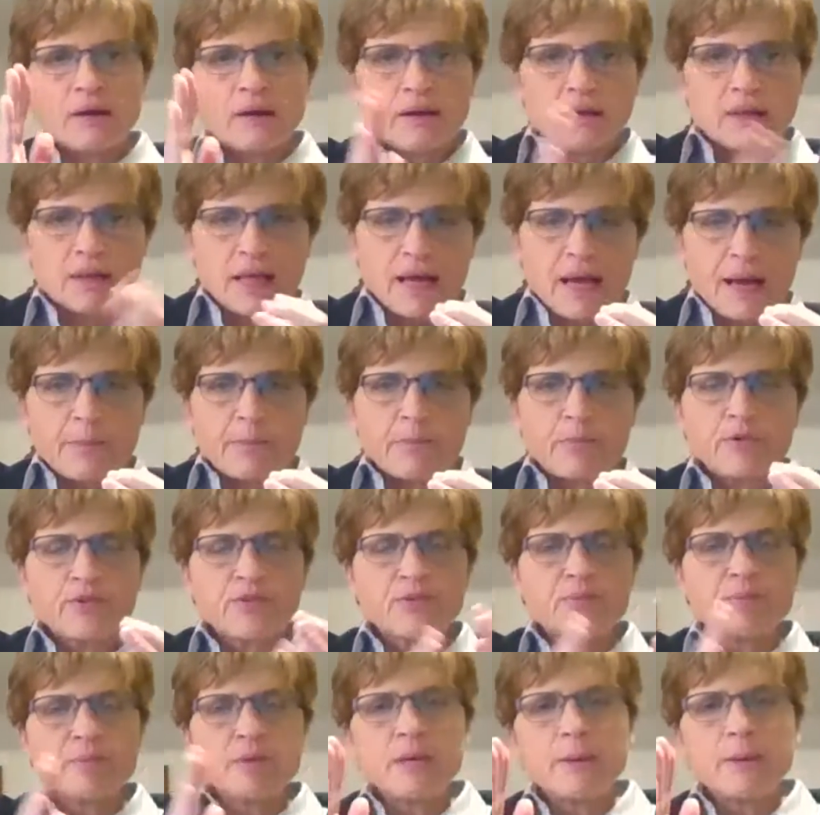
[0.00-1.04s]
clap
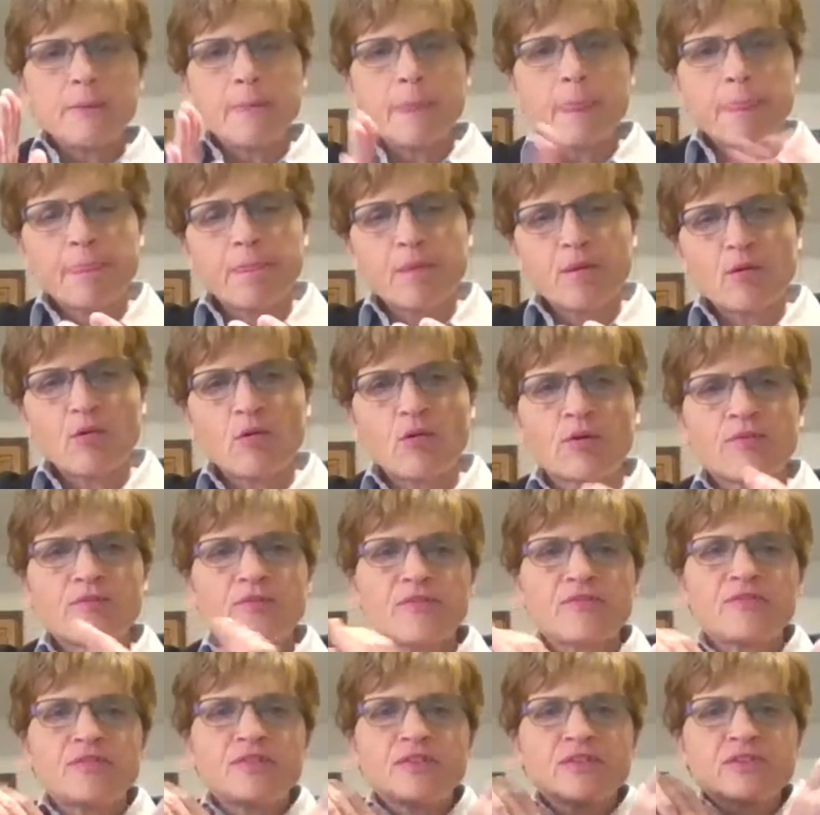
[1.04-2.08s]
with me, or if
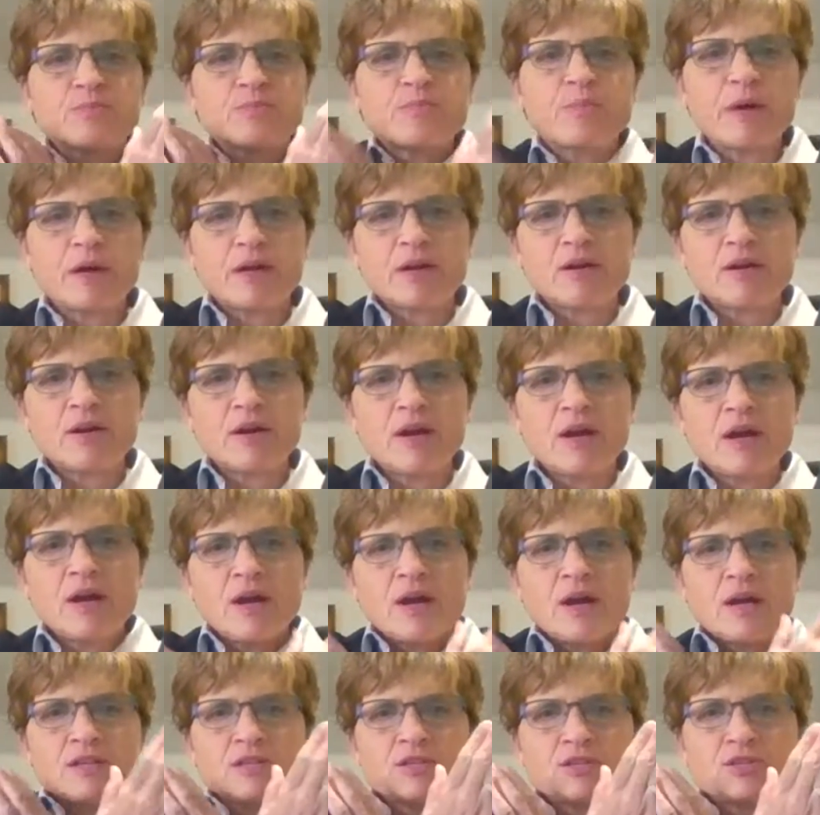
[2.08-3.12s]
it feels better
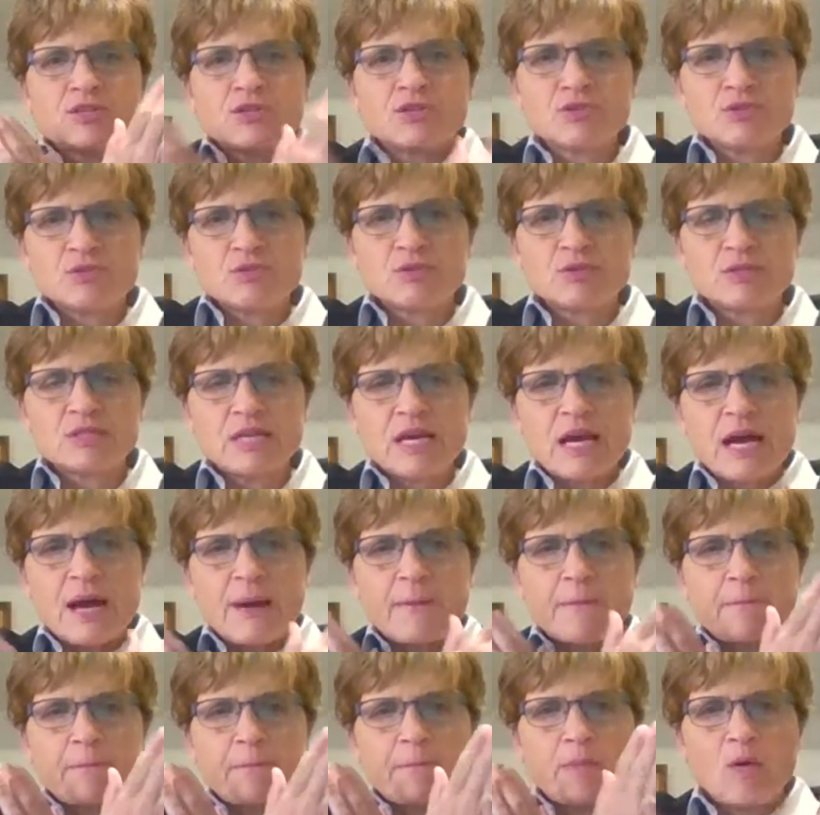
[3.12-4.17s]
to
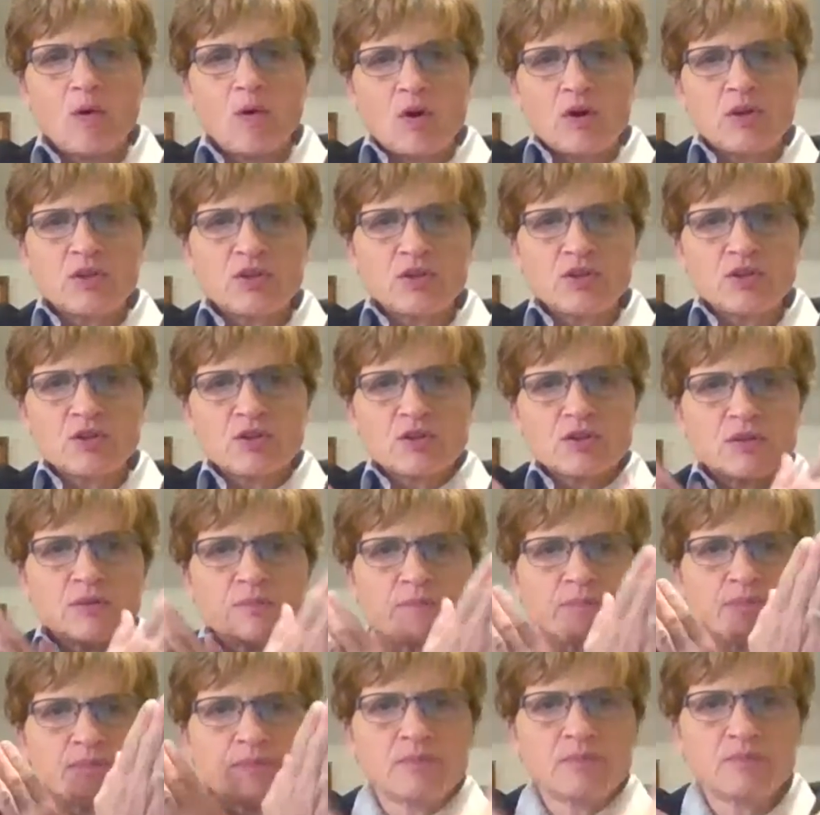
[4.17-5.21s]
tap on your
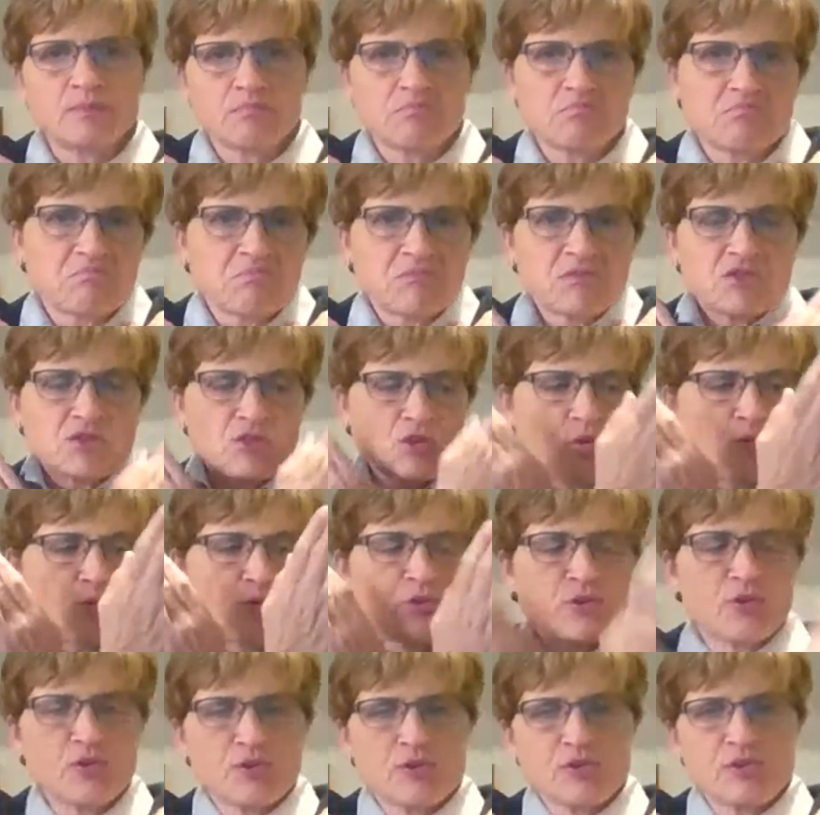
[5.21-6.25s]

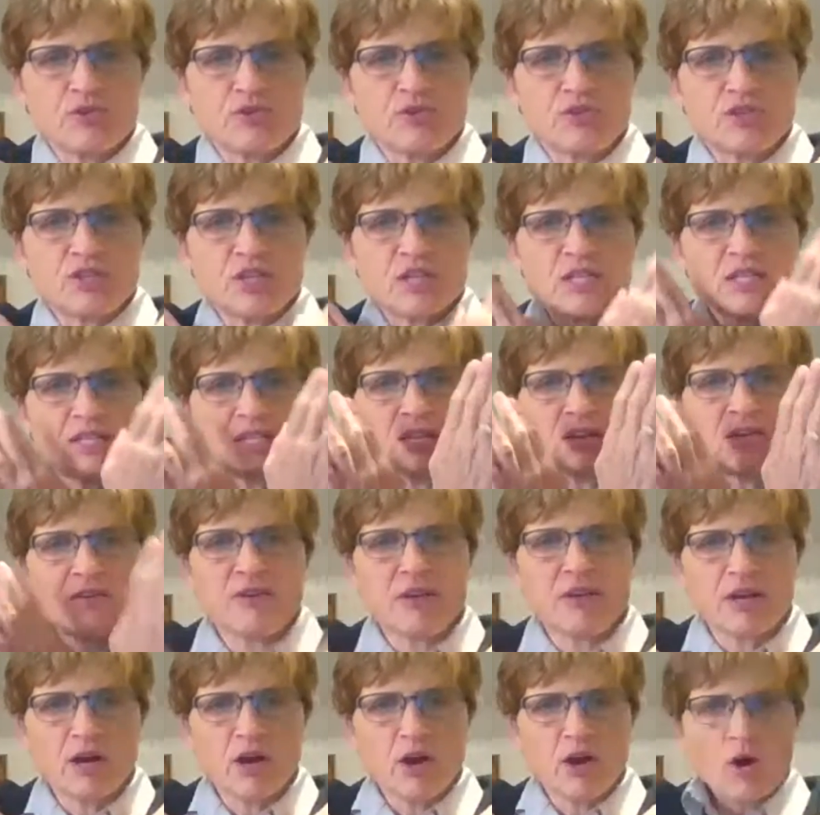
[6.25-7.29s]
shoulders or chest
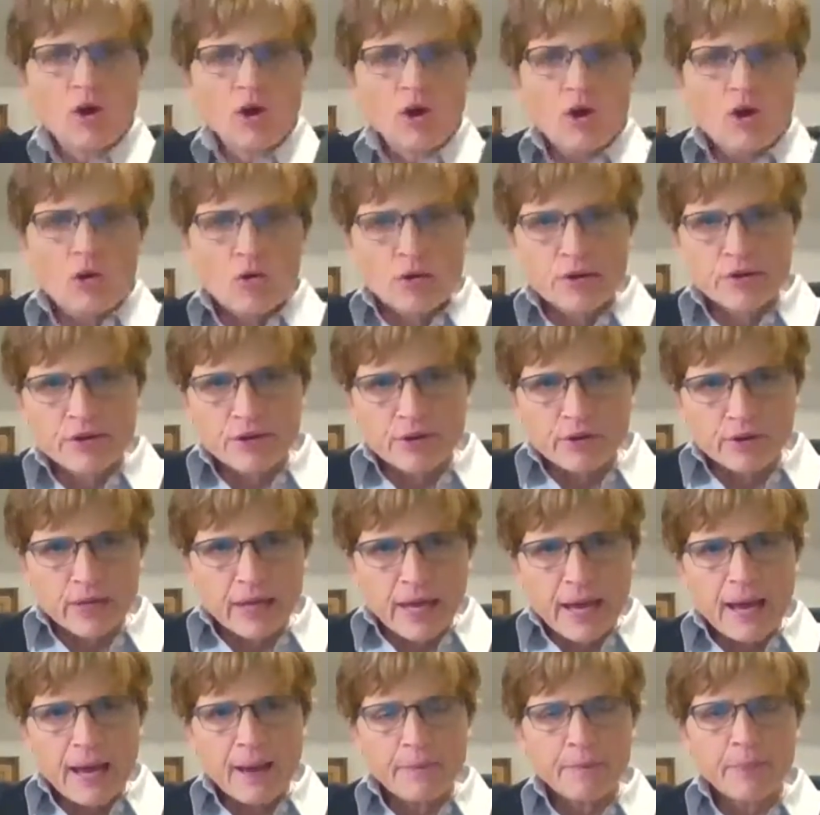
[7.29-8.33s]
area or in your
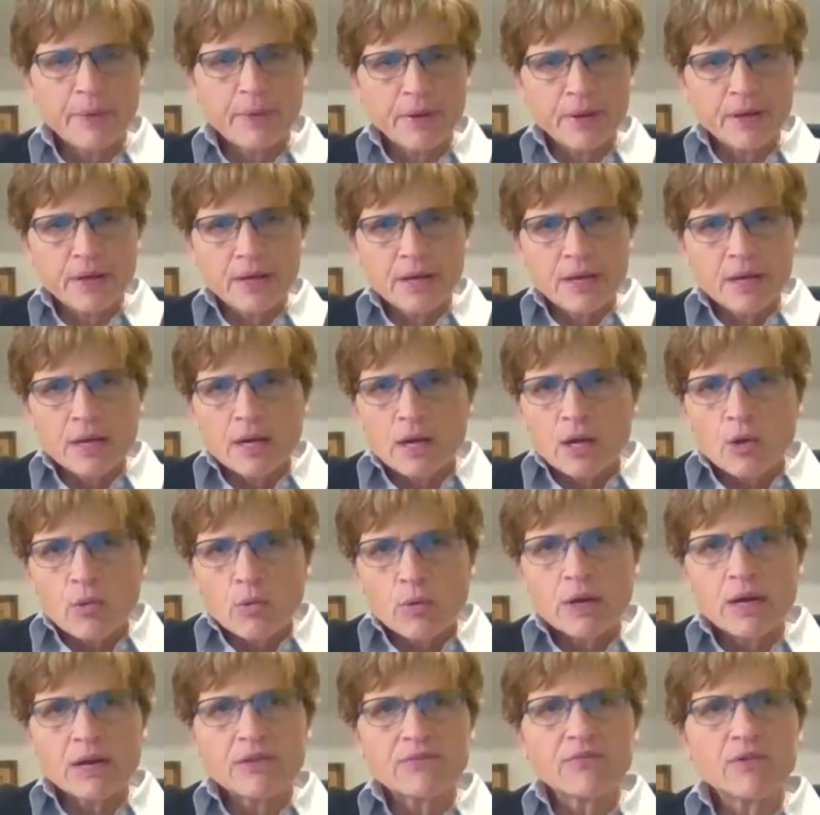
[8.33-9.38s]
lap,
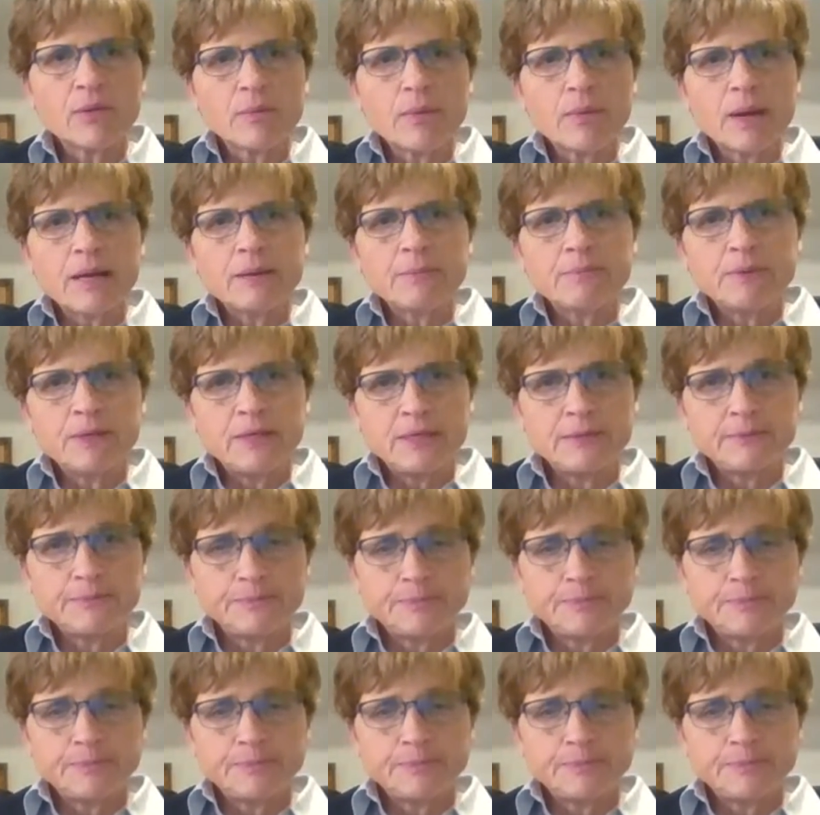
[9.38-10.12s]
whatever it might be.